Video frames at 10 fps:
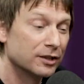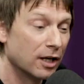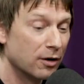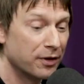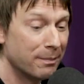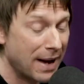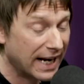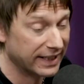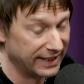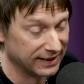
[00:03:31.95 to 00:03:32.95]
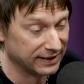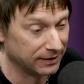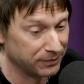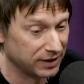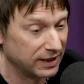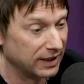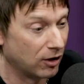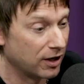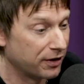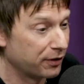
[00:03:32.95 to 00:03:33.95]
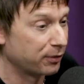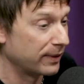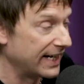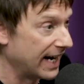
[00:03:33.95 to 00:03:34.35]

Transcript: So the mechanisms are the three